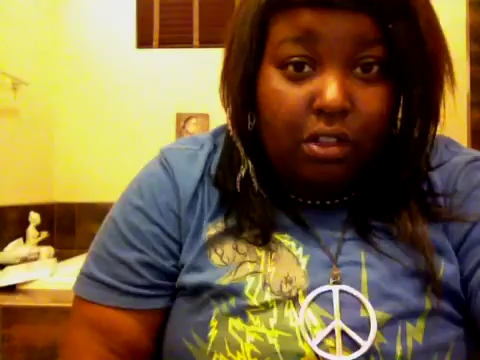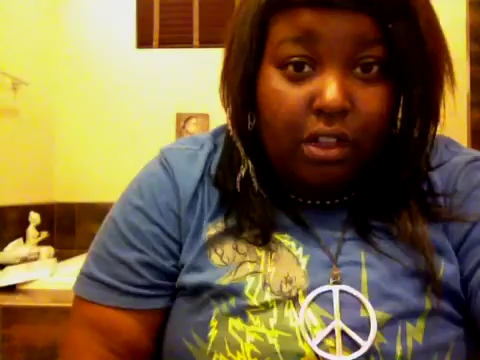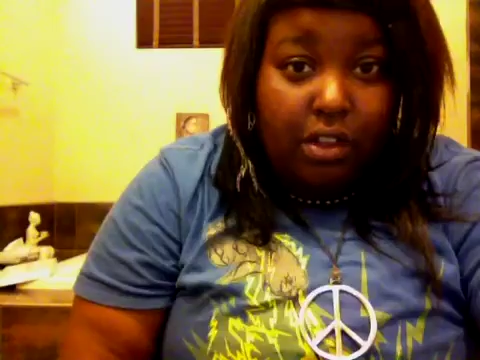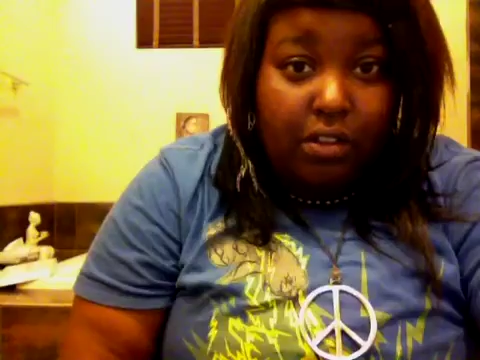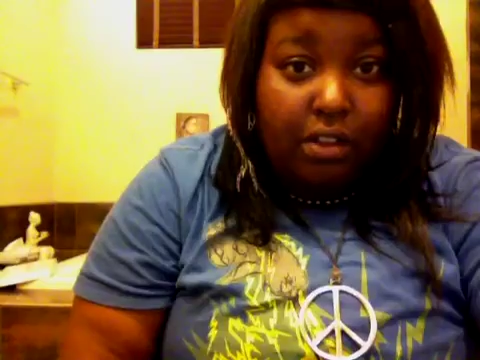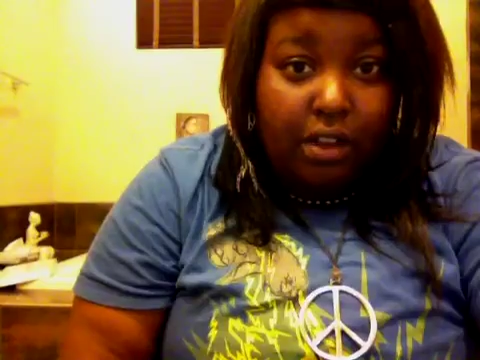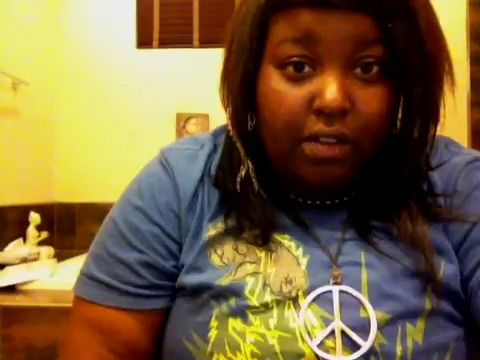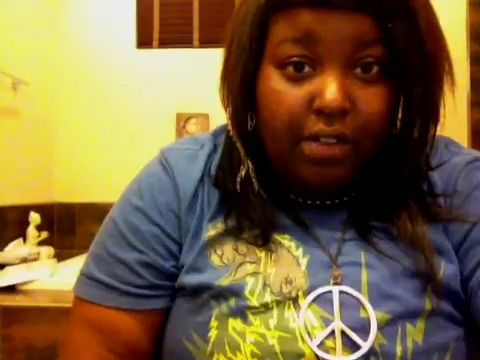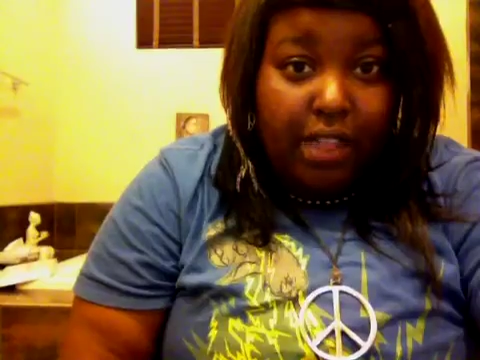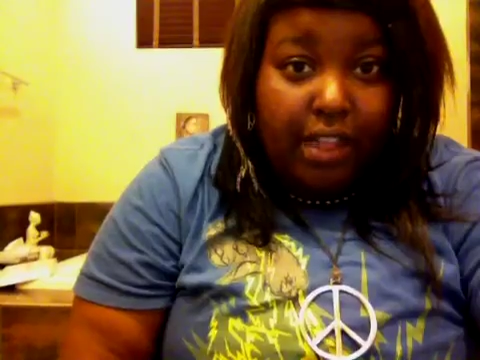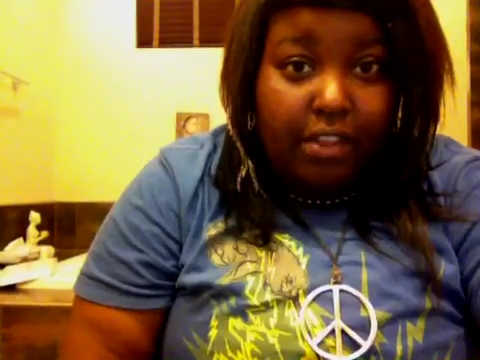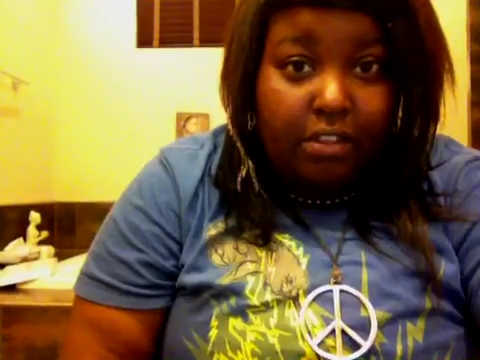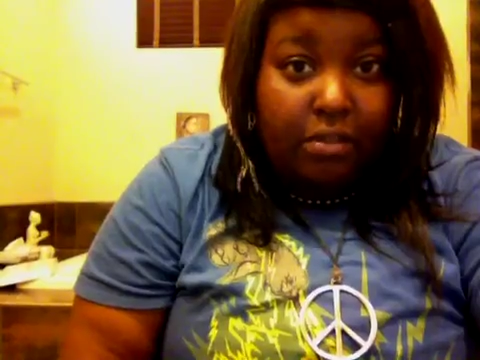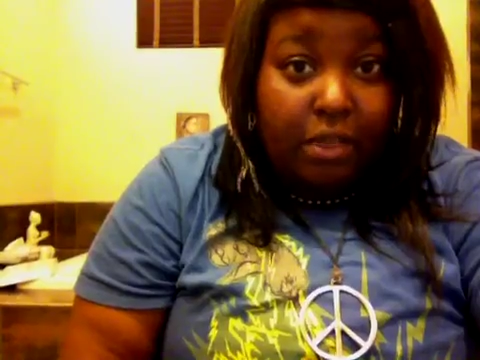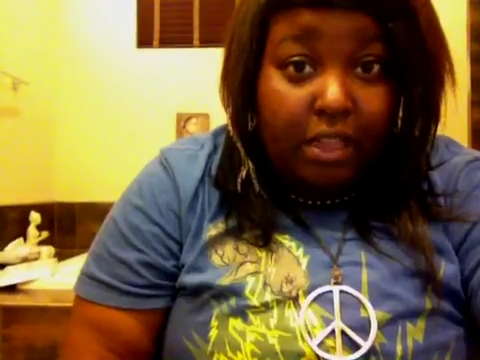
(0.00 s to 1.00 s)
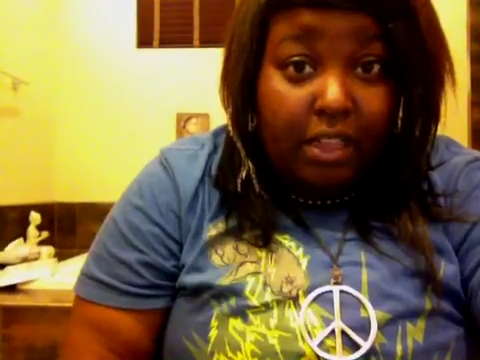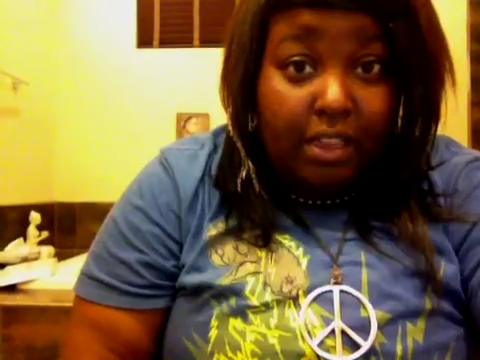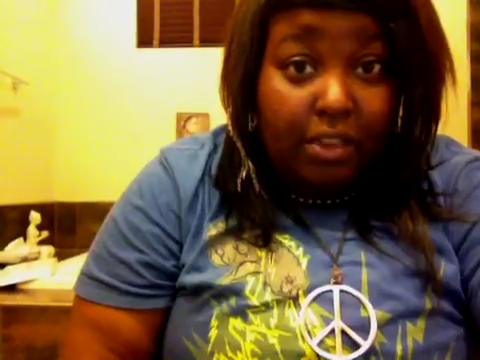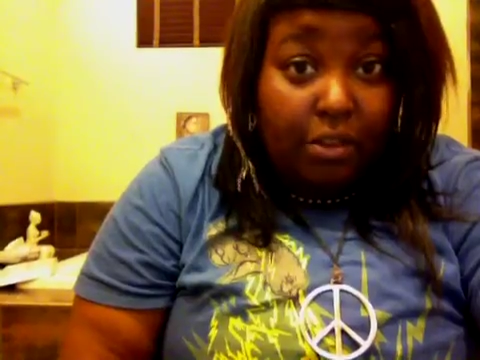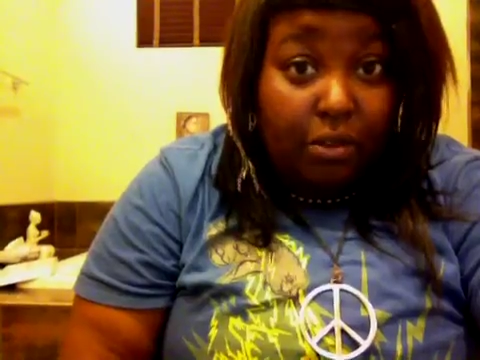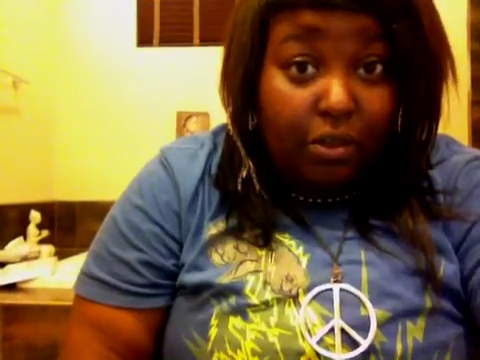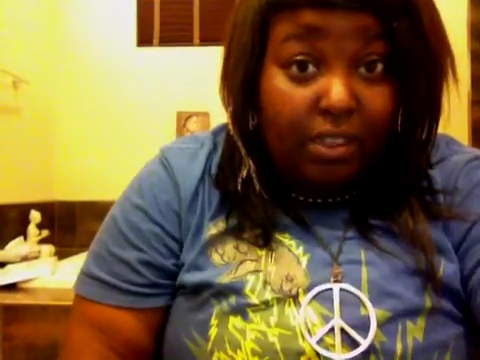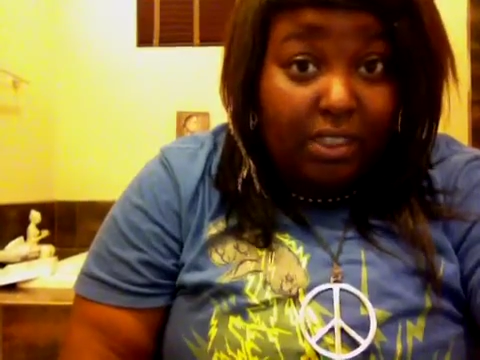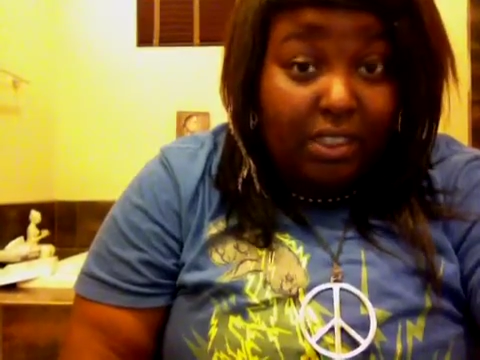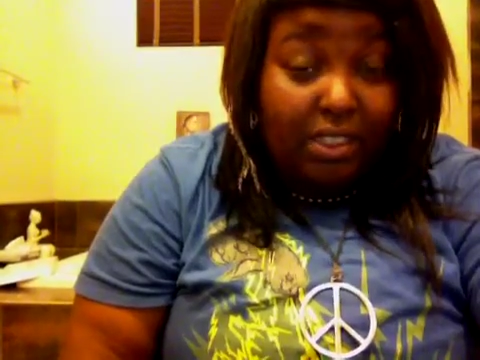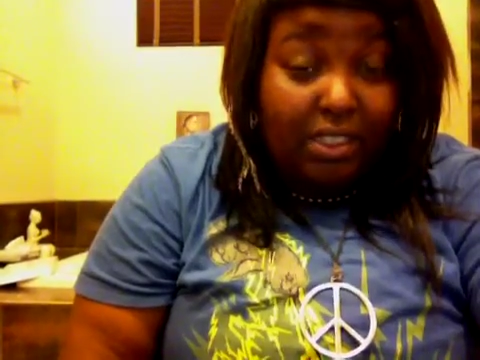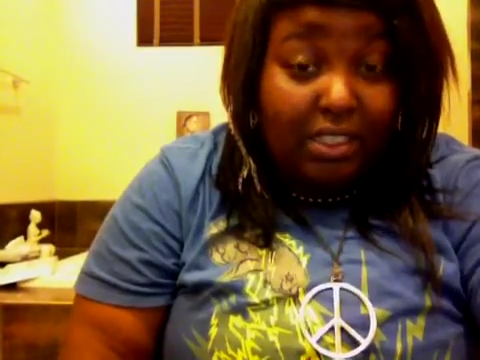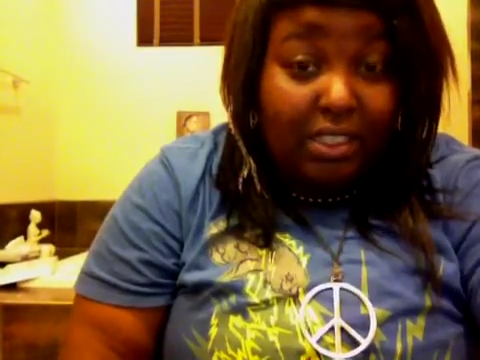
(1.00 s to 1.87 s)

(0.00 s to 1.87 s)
and around the house making noises